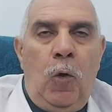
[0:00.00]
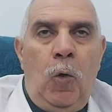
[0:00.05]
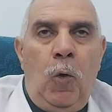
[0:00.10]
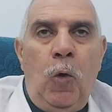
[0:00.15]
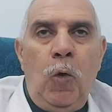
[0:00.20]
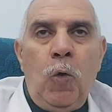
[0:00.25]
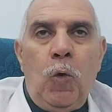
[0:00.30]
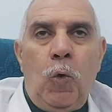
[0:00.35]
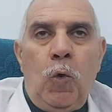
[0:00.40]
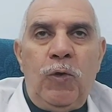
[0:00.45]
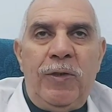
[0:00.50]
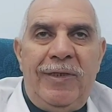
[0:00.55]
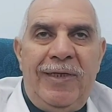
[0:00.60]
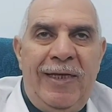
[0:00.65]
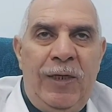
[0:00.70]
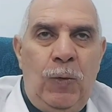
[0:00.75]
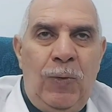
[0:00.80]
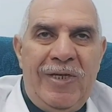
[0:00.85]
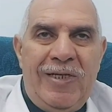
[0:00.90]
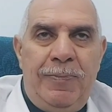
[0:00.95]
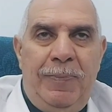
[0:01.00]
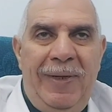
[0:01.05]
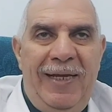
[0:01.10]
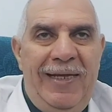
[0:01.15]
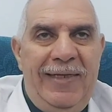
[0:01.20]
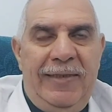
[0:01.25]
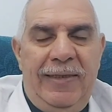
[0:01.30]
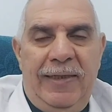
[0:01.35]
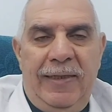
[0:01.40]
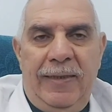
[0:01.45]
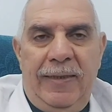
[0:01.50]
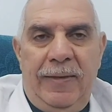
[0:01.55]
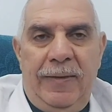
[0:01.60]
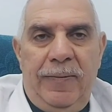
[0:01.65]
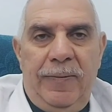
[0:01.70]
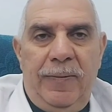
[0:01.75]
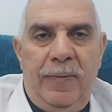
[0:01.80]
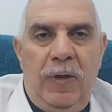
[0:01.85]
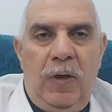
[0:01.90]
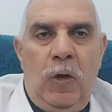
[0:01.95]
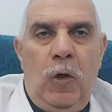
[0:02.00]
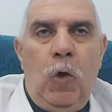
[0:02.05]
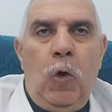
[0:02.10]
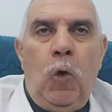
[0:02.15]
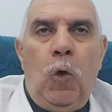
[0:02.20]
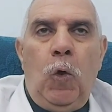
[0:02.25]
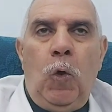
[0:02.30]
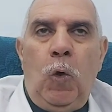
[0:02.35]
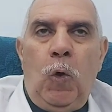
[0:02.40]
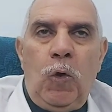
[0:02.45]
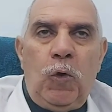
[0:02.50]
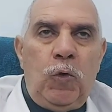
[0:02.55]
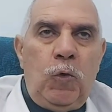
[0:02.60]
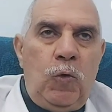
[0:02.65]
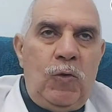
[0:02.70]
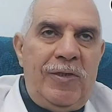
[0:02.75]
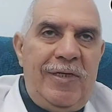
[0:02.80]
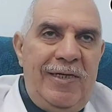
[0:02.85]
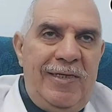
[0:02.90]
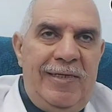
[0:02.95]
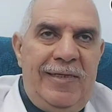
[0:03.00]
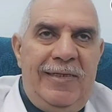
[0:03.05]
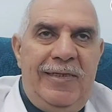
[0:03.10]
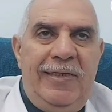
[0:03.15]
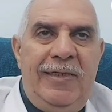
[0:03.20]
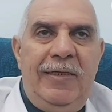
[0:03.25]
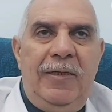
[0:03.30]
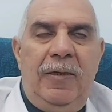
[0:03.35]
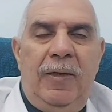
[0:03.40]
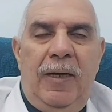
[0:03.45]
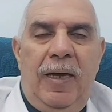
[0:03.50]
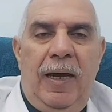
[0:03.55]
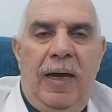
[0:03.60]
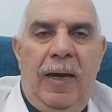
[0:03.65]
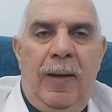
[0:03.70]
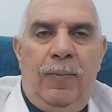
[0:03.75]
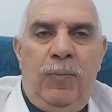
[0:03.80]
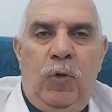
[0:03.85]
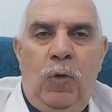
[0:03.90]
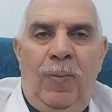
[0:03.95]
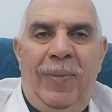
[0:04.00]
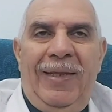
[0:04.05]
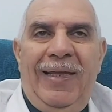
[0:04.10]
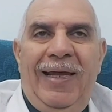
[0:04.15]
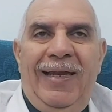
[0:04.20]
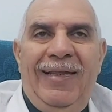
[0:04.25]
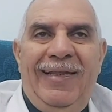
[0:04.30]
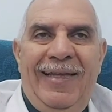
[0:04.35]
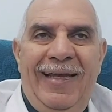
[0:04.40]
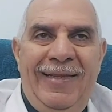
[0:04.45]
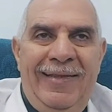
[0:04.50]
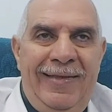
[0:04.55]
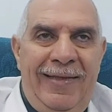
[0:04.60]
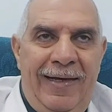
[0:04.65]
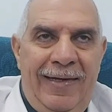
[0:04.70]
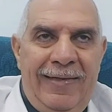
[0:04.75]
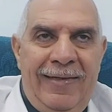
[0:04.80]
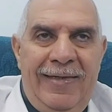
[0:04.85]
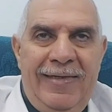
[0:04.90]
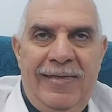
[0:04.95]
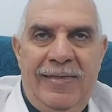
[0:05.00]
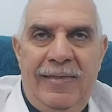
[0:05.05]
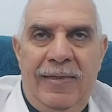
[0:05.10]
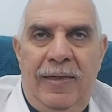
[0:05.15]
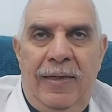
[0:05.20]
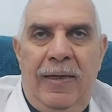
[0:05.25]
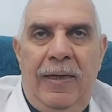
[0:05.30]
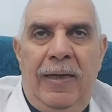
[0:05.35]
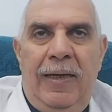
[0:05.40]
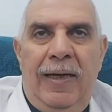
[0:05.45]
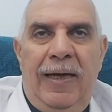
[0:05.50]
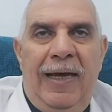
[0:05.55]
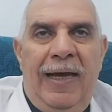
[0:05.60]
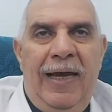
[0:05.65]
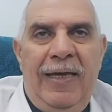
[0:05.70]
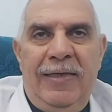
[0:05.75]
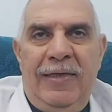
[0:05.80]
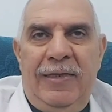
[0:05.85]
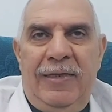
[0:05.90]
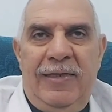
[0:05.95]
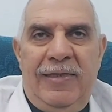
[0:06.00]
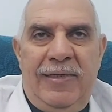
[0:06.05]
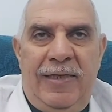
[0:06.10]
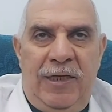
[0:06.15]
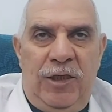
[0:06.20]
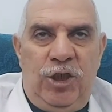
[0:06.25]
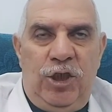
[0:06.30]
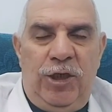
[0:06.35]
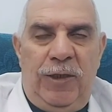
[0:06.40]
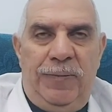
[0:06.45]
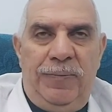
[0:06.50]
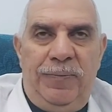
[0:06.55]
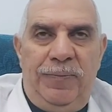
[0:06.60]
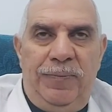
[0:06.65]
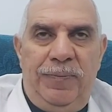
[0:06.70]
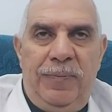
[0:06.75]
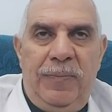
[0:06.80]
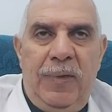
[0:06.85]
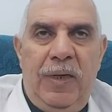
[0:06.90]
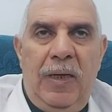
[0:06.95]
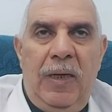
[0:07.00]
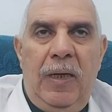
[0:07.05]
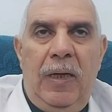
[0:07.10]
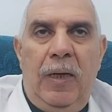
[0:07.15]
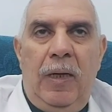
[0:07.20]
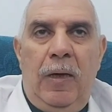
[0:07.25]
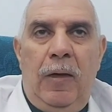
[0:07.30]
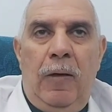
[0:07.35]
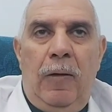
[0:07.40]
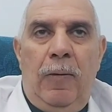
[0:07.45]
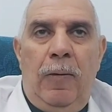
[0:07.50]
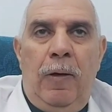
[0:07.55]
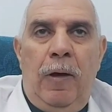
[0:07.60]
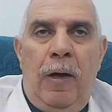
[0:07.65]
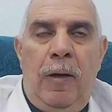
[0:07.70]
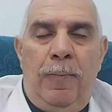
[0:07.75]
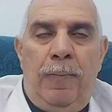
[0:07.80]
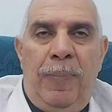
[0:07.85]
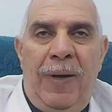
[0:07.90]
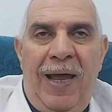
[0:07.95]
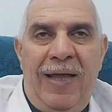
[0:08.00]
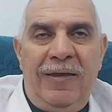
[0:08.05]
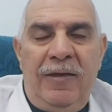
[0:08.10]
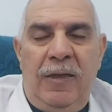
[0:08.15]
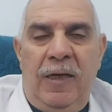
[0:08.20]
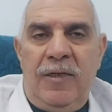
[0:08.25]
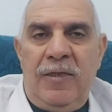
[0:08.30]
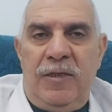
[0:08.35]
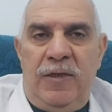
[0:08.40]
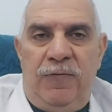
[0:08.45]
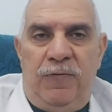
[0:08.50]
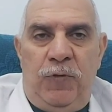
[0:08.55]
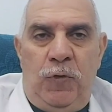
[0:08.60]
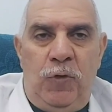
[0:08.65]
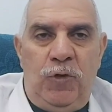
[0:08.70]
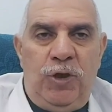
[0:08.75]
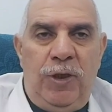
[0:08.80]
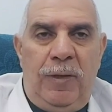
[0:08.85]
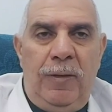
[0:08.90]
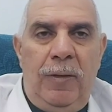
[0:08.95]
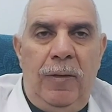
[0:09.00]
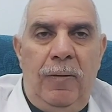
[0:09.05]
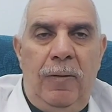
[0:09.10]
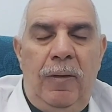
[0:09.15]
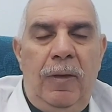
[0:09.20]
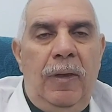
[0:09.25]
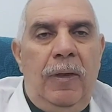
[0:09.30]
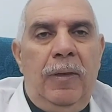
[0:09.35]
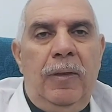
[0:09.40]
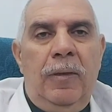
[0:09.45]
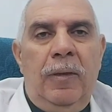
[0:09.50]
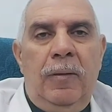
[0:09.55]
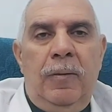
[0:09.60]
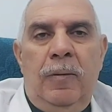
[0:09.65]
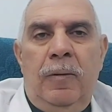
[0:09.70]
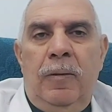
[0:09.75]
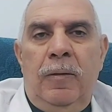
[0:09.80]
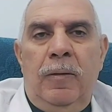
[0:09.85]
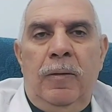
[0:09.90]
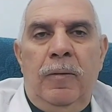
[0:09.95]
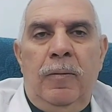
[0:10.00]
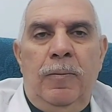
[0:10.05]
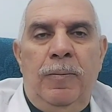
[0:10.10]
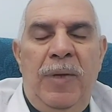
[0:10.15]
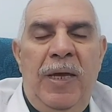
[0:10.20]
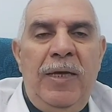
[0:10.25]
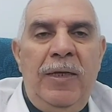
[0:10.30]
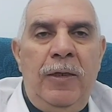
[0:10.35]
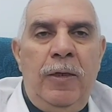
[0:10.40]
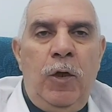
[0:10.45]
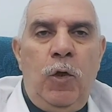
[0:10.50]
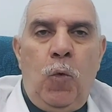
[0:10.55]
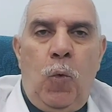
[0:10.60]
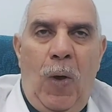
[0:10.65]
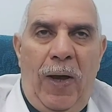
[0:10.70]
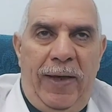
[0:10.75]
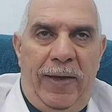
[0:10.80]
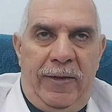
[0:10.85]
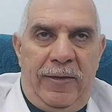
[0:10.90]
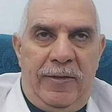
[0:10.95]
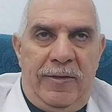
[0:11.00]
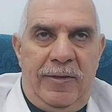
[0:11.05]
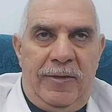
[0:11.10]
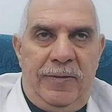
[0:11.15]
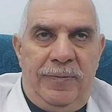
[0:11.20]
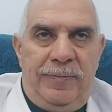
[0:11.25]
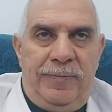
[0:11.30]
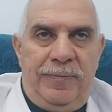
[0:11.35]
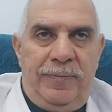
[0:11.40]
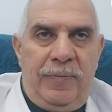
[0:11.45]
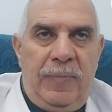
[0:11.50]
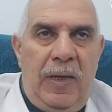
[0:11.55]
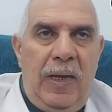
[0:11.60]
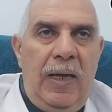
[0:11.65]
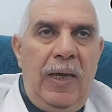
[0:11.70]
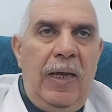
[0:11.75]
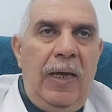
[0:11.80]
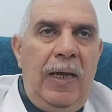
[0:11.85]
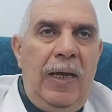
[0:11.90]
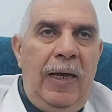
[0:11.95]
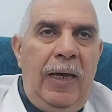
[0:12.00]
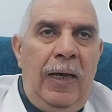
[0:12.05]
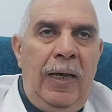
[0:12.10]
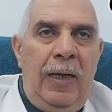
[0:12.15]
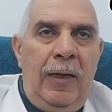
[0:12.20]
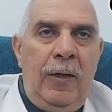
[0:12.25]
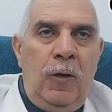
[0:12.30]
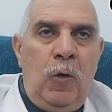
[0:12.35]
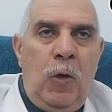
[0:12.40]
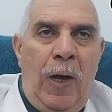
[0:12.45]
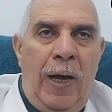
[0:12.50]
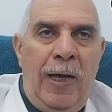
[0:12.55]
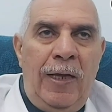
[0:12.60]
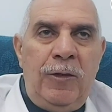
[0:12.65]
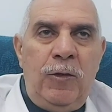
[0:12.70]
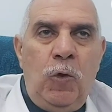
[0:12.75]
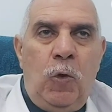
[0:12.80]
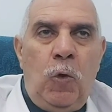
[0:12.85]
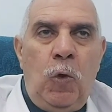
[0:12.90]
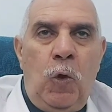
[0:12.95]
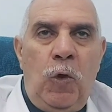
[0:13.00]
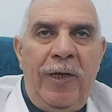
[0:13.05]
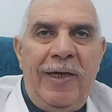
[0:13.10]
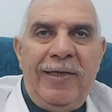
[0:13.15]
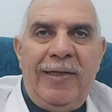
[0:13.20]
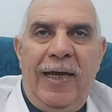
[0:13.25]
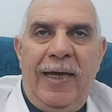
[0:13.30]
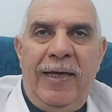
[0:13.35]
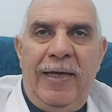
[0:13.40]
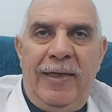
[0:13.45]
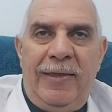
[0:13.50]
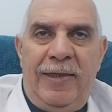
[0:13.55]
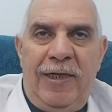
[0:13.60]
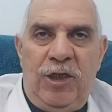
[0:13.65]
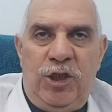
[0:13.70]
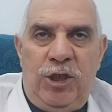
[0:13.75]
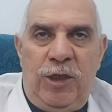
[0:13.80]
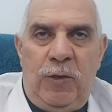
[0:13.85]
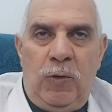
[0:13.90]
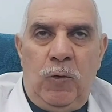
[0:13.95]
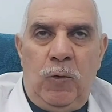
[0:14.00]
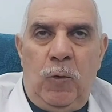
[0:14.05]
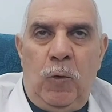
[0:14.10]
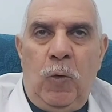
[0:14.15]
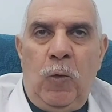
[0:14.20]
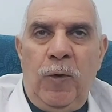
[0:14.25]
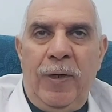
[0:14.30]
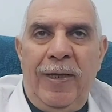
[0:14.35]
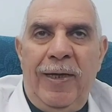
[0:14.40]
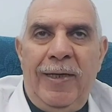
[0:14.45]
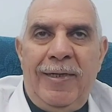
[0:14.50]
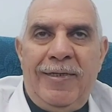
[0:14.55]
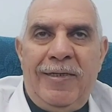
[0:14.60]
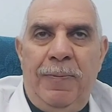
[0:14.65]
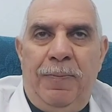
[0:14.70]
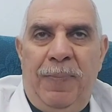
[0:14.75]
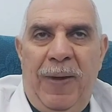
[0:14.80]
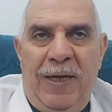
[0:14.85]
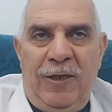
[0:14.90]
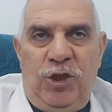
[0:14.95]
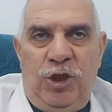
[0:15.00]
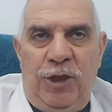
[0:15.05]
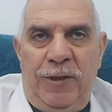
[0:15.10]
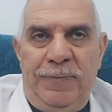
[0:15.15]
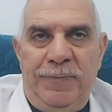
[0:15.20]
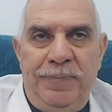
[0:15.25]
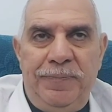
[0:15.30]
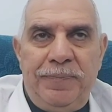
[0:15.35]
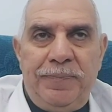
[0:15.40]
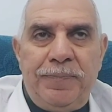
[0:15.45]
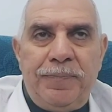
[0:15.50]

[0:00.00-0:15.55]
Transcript: or continuous bleeding or toxicity, abdominal tenderness and distension. Uh, blood transfusion uh, may required uh, and colonic dilatation or expansion.